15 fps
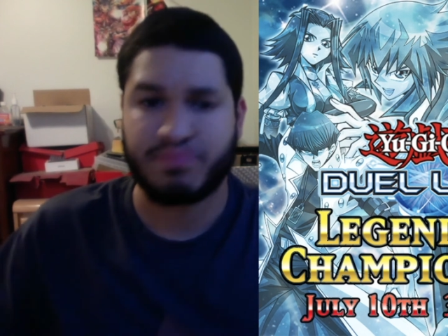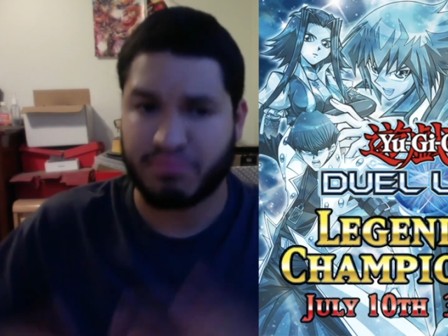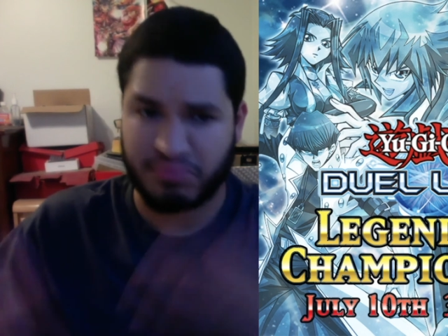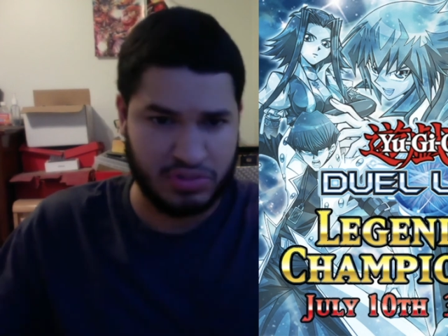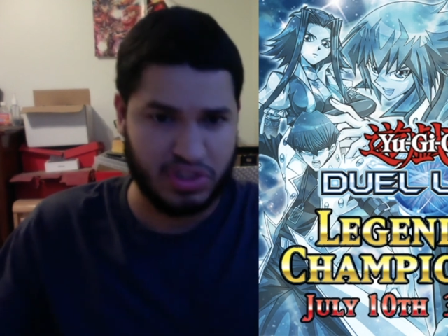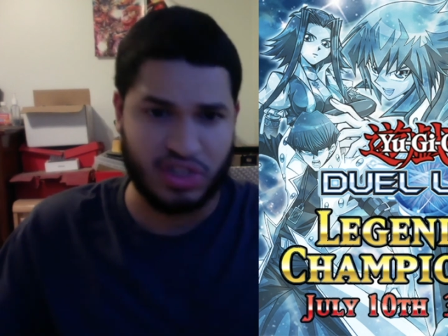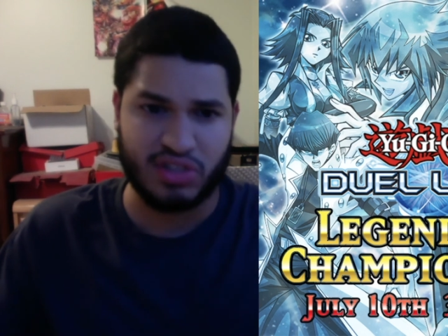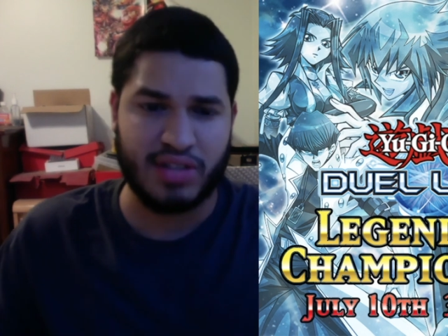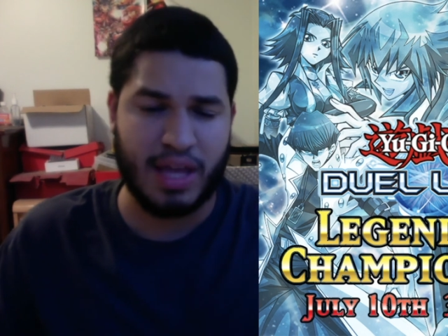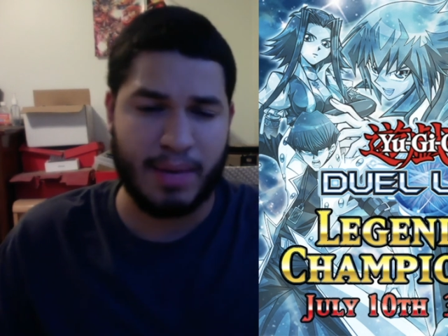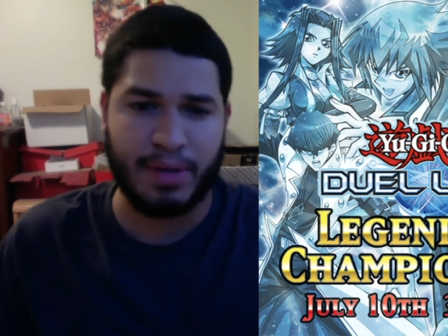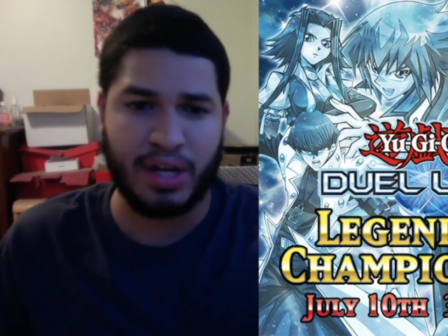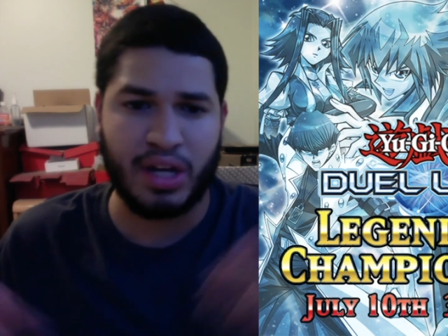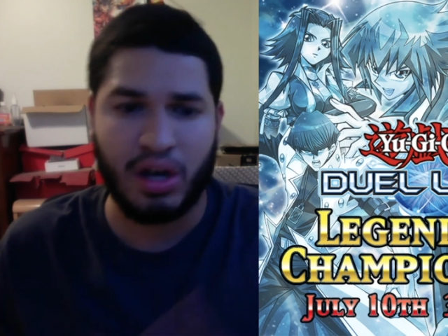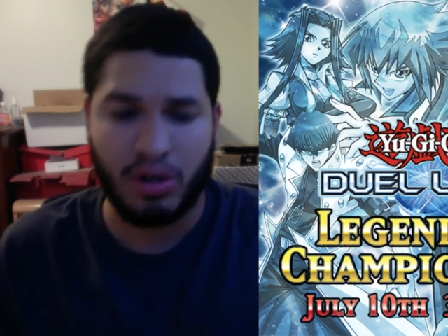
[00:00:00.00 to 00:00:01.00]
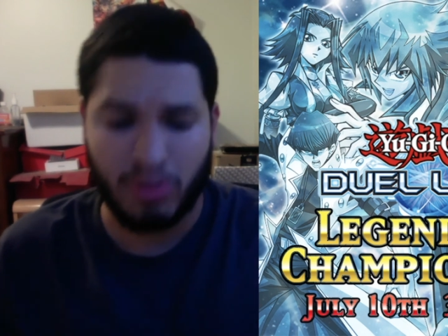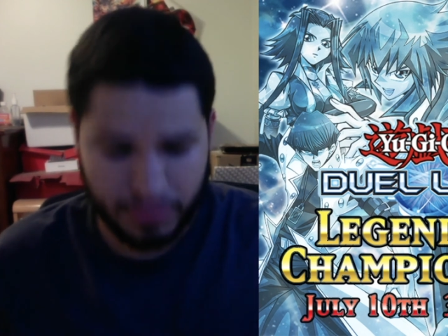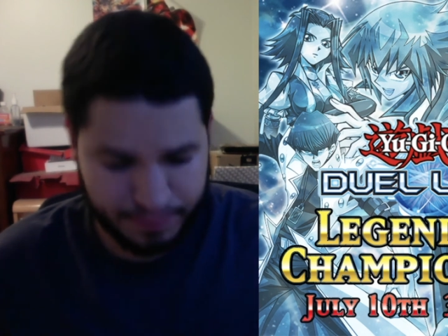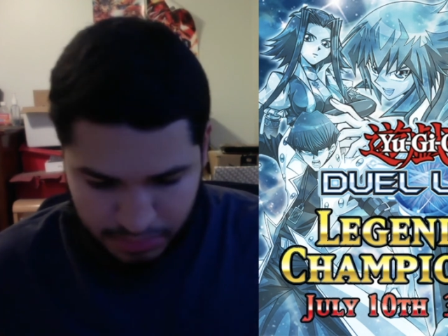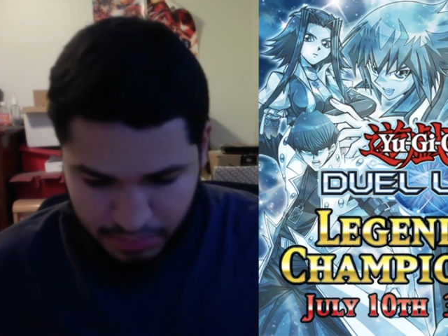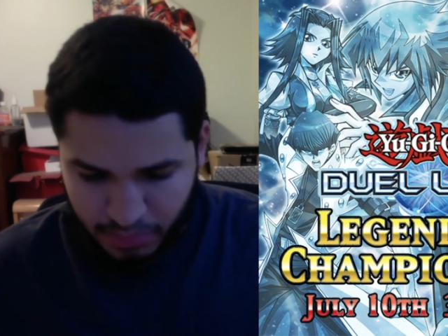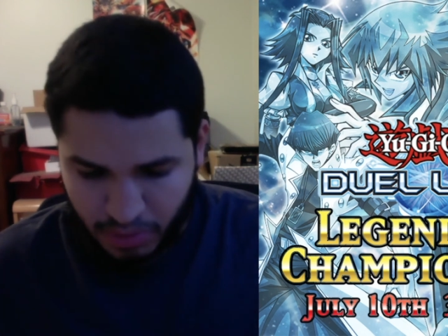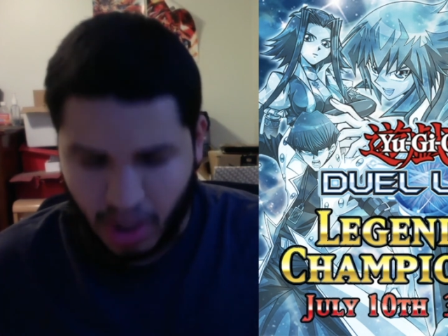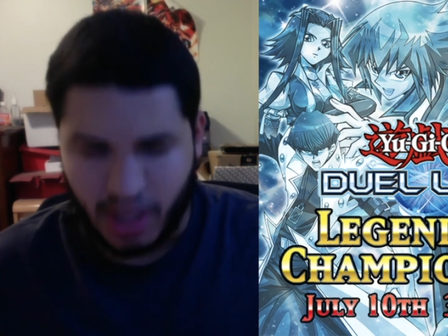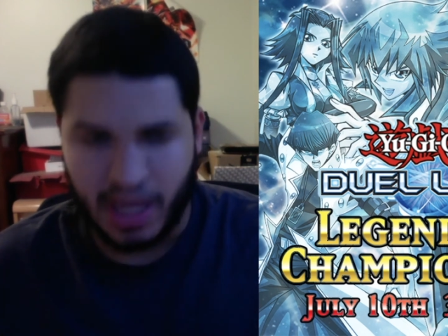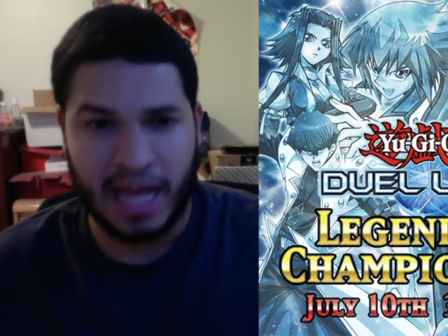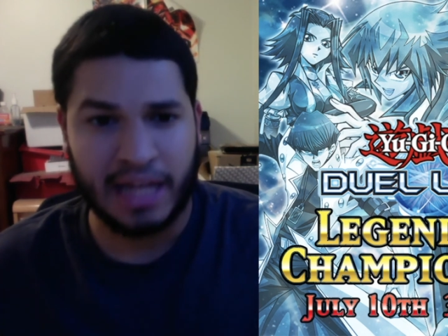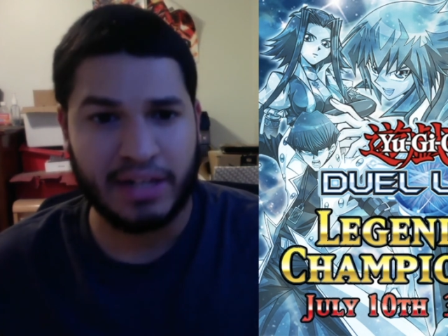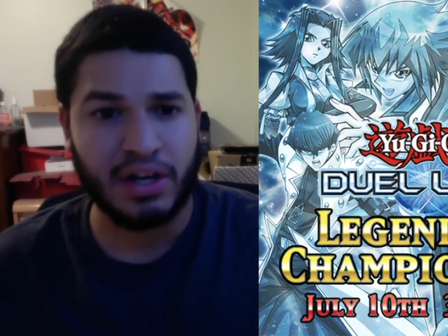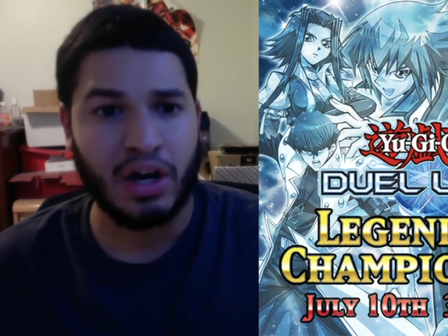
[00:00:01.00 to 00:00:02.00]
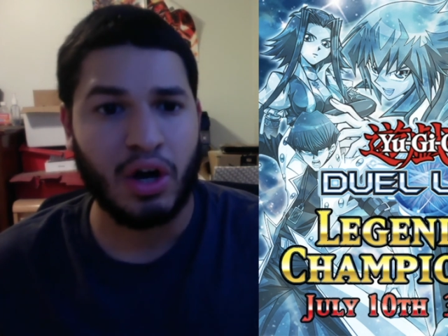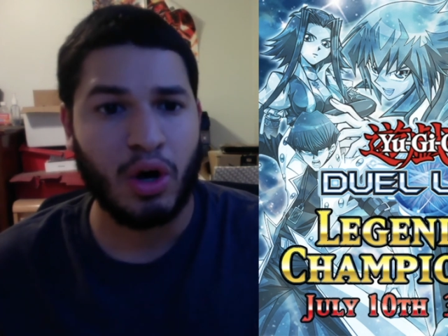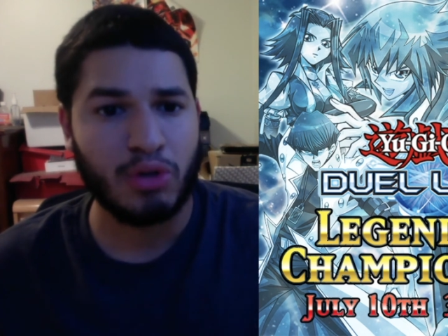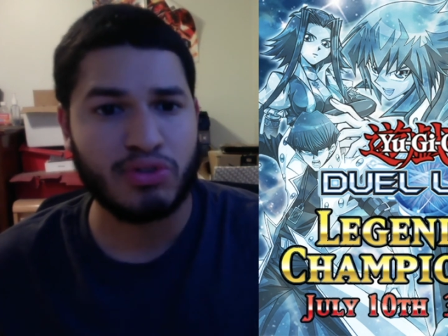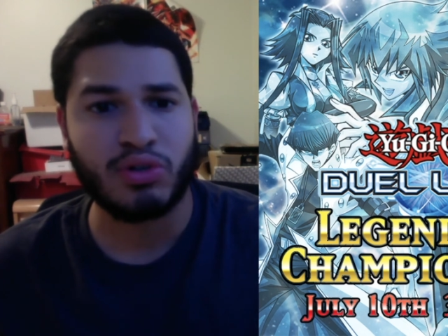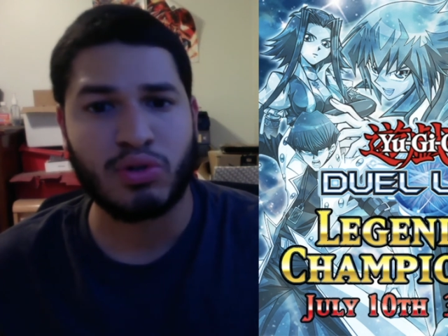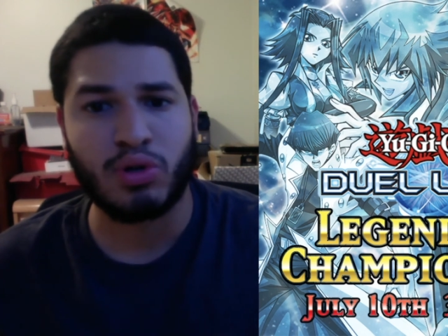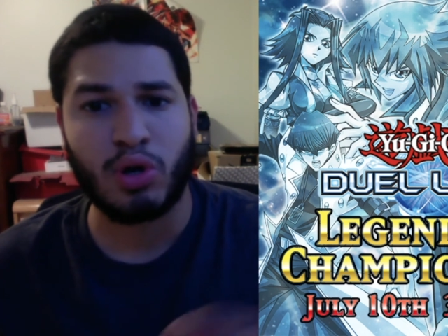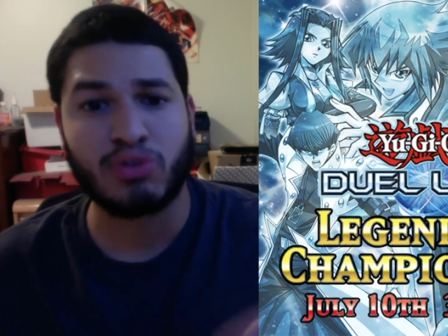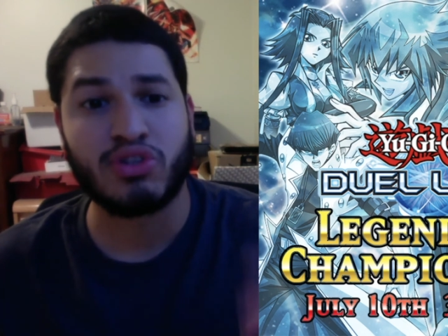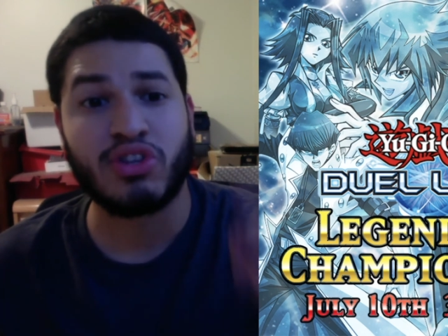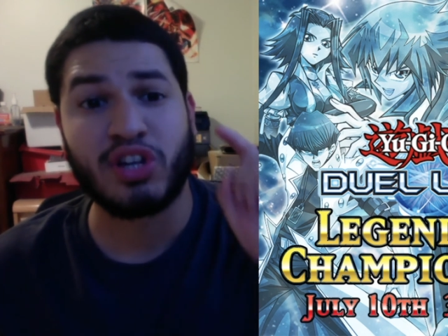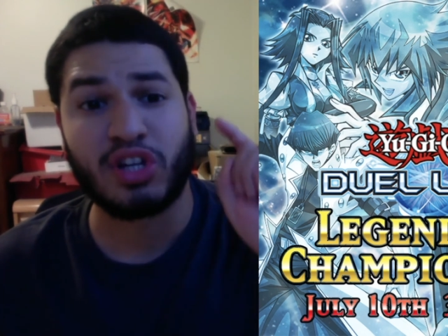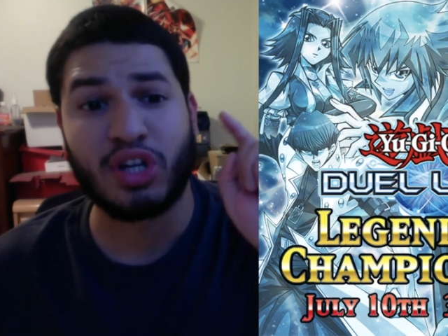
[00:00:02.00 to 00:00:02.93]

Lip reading: Just let me know. And also go to the